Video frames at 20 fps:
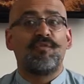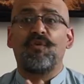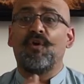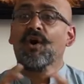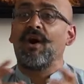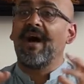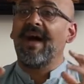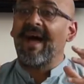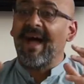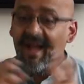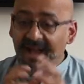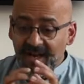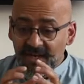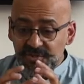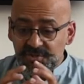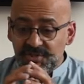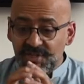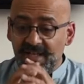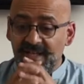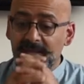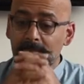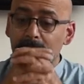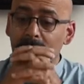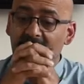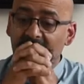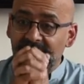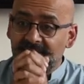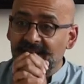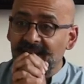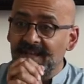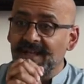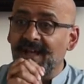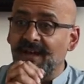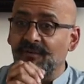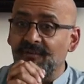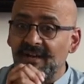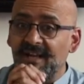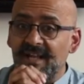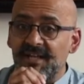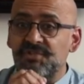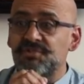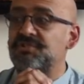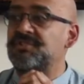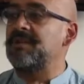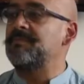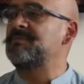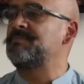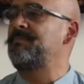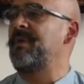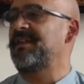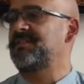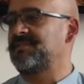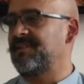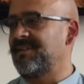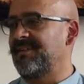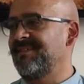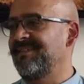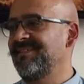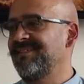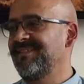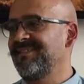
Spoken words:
for actually making our relationships better.